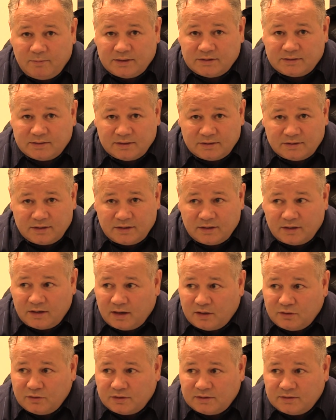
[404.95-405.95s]
listening to your
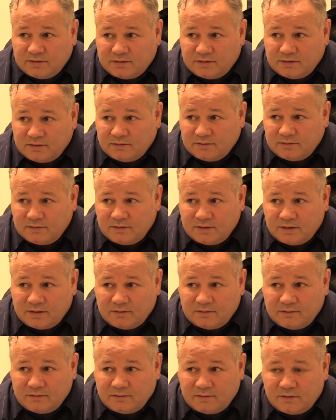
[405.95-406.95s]
coaches
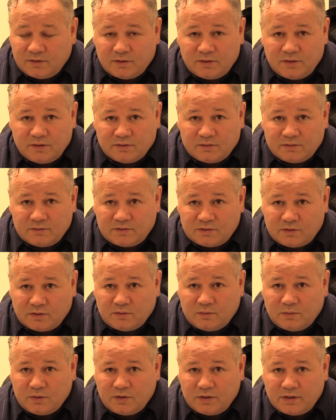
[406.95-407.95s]
and doing your
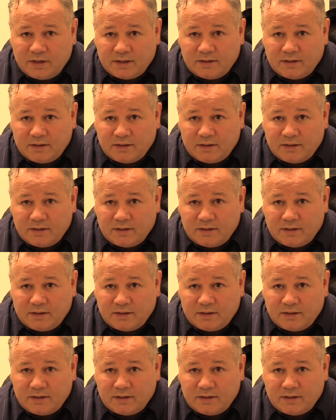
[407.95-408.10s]
schoolwork,